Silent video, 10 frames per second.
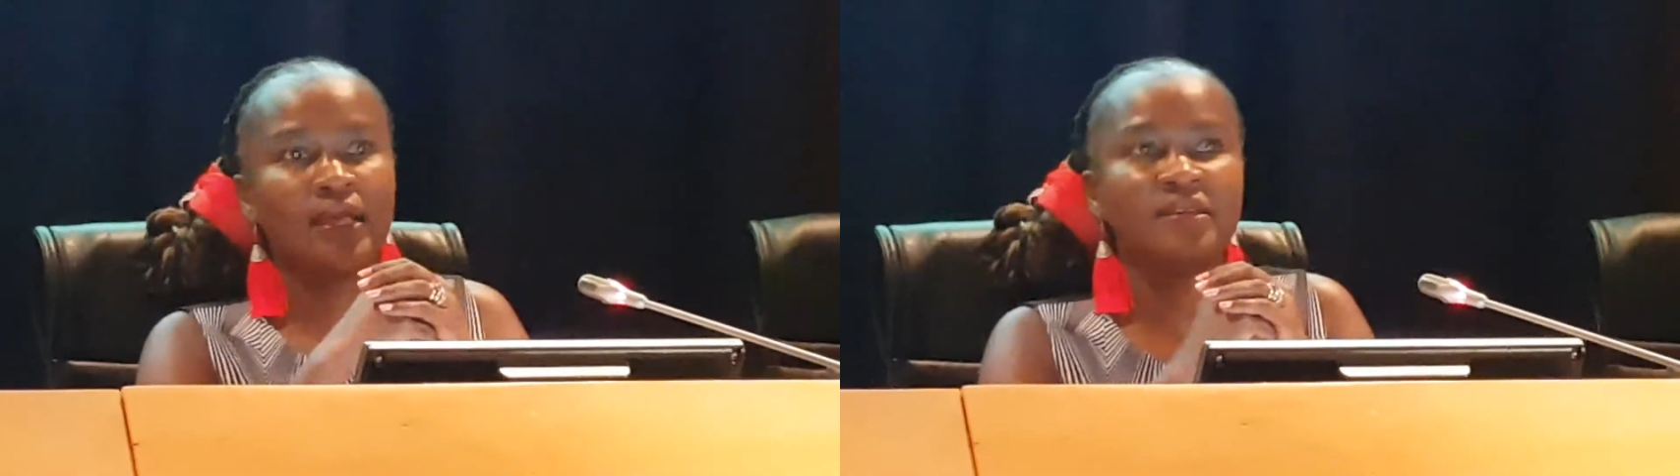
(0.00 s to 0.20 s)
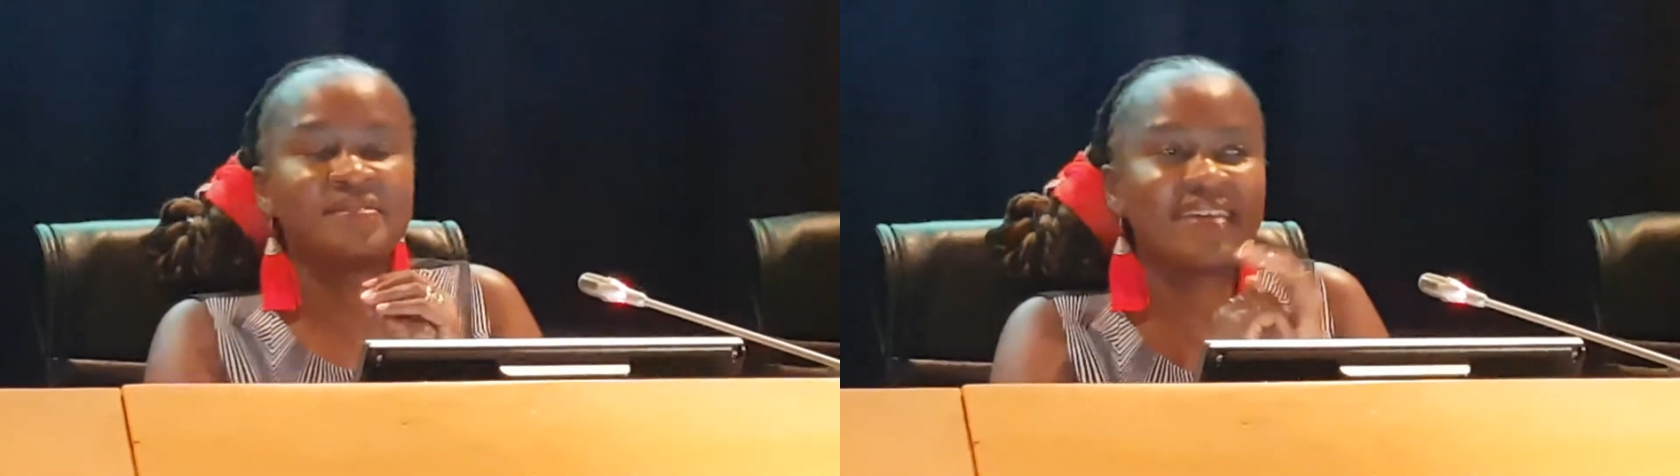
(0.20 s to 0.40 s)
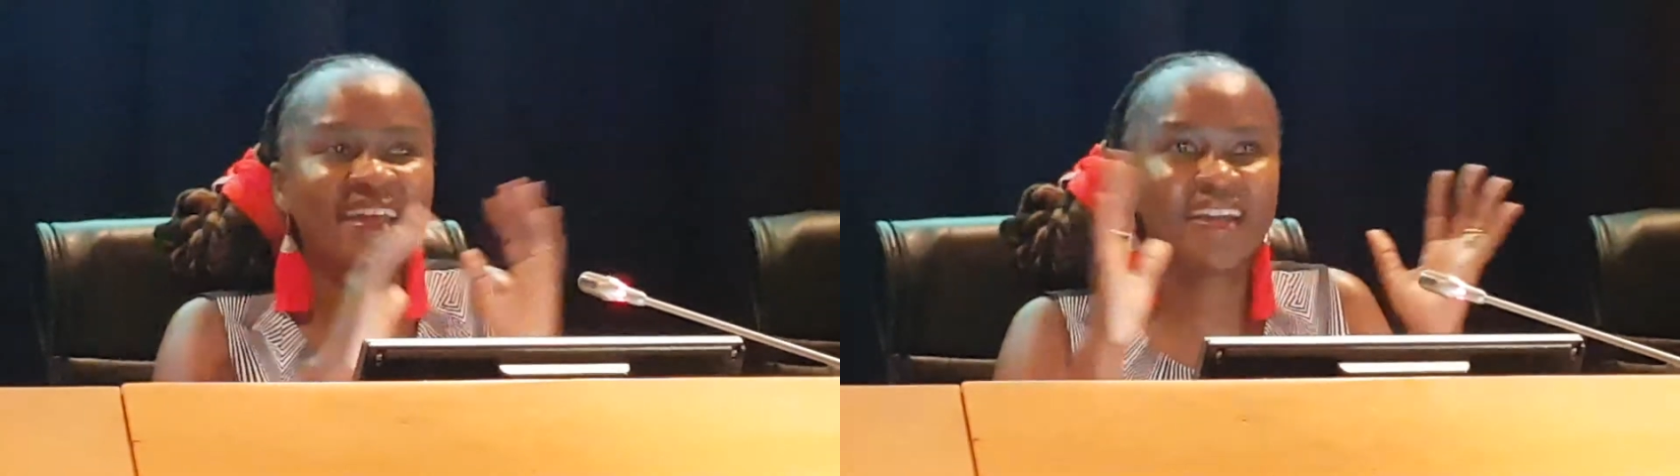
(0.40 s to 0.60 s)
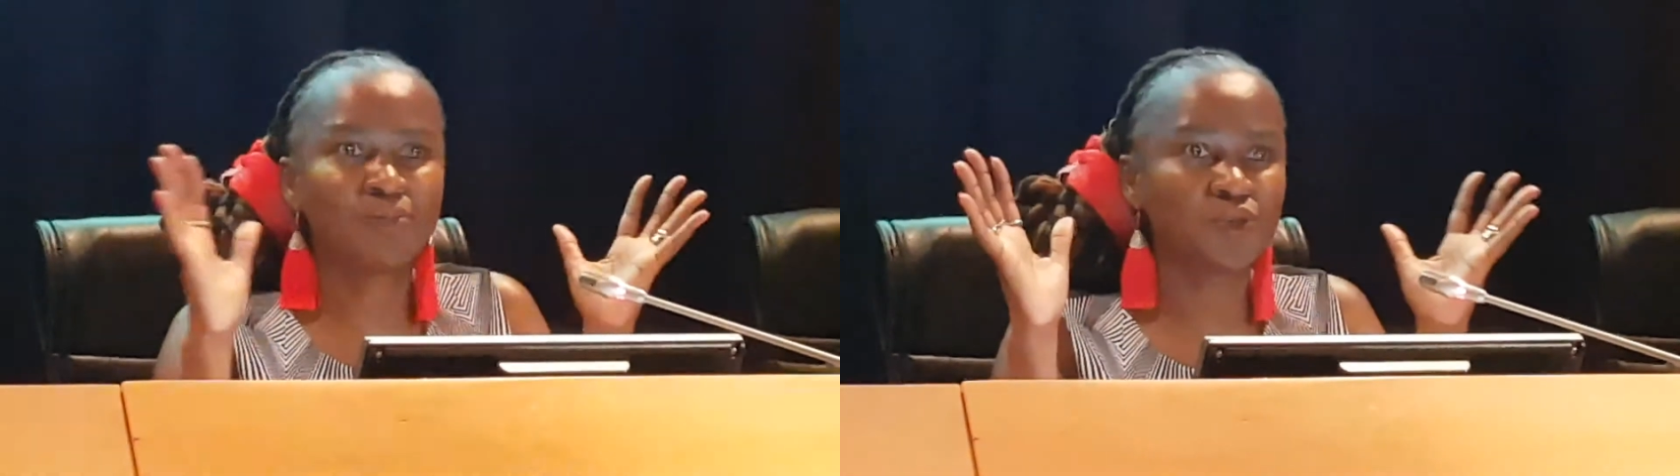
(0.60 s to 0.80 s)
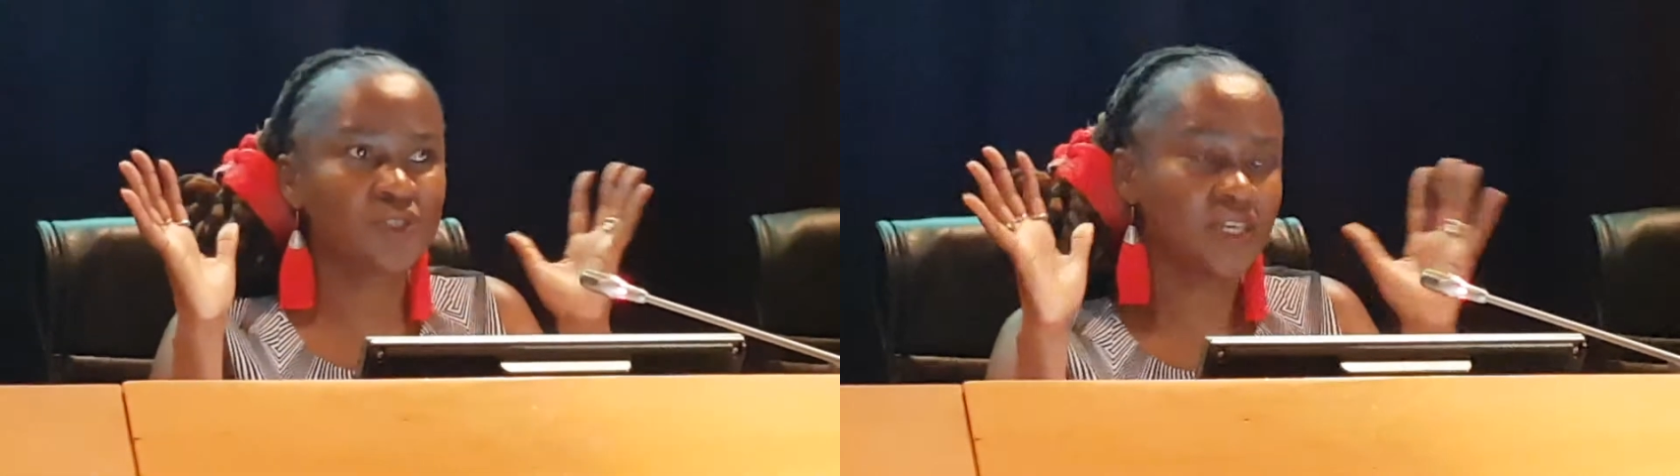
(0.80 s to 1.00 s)
It added up
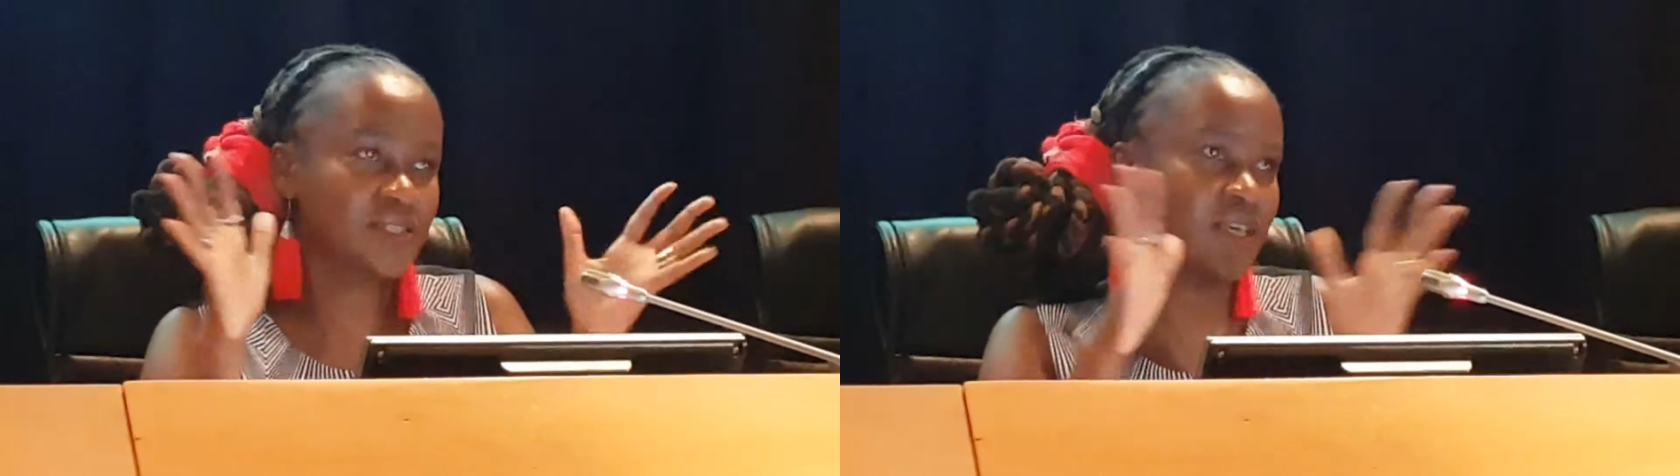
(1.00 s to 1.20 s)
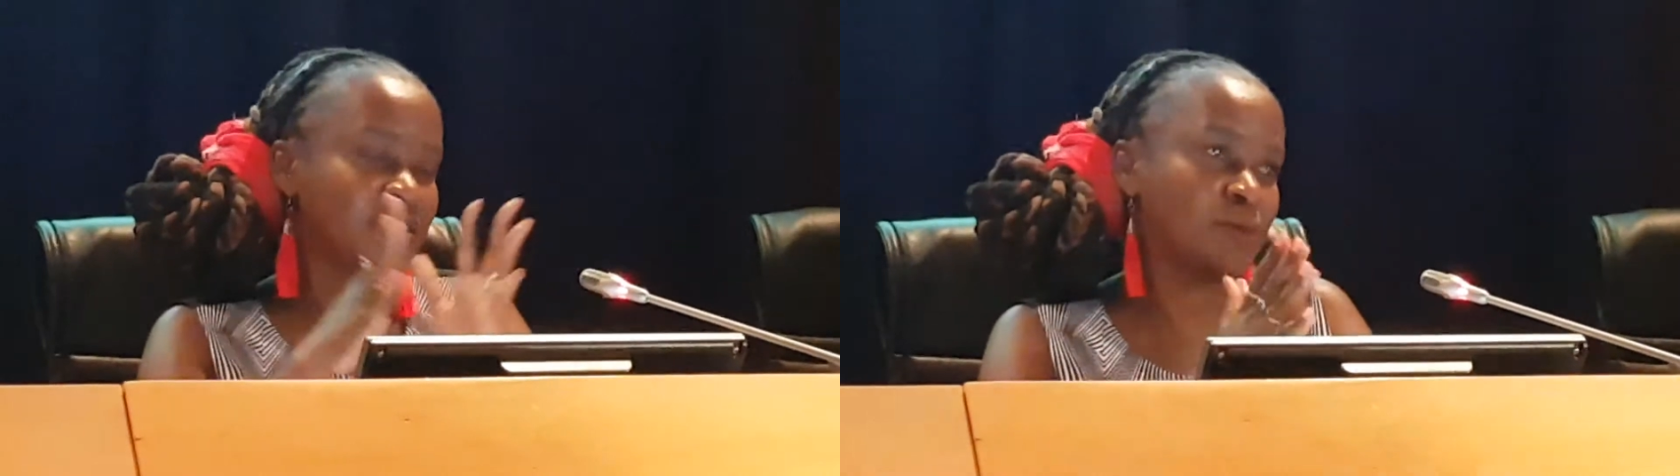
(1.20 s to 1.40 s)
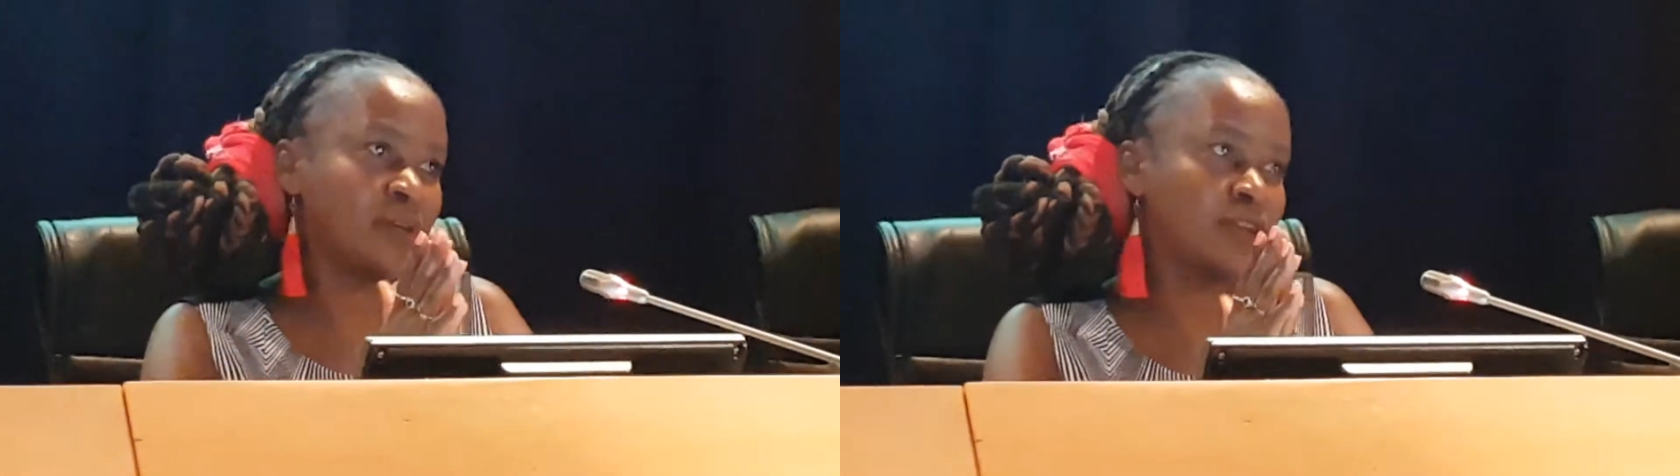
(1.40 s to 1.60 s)
to 6 things that we